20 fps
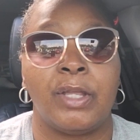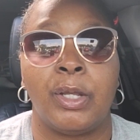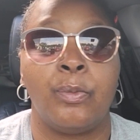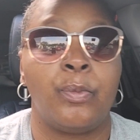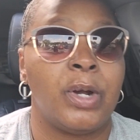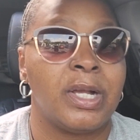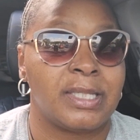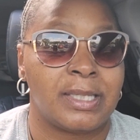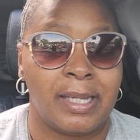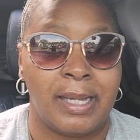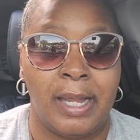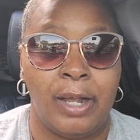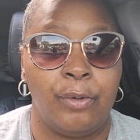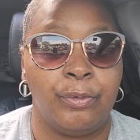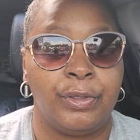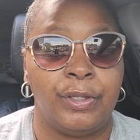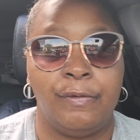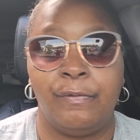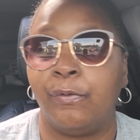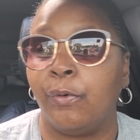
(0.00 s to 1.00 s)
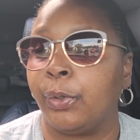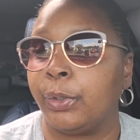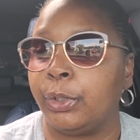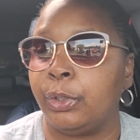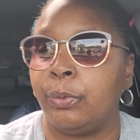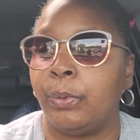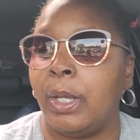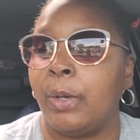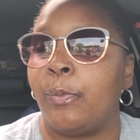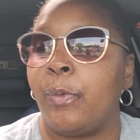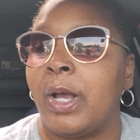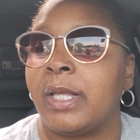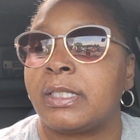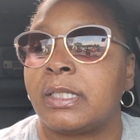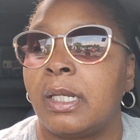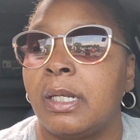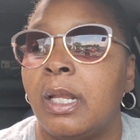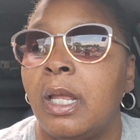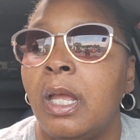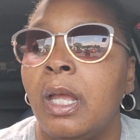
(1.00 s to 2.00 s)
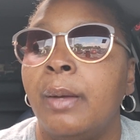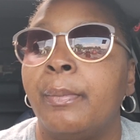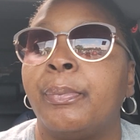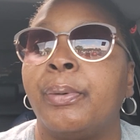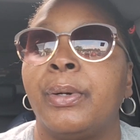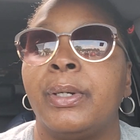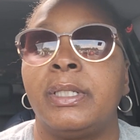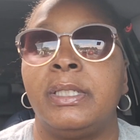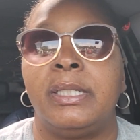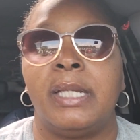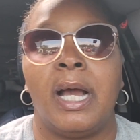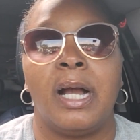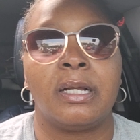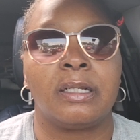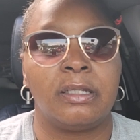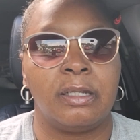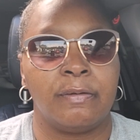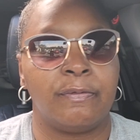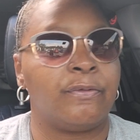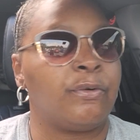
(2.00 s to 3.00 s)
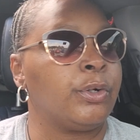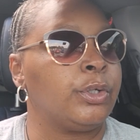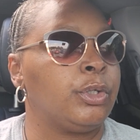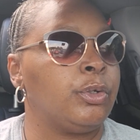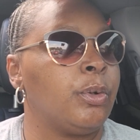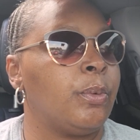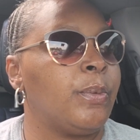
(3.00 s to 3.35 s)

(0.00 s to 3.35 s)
It wasn't healthy for you. It wasn't productive for you.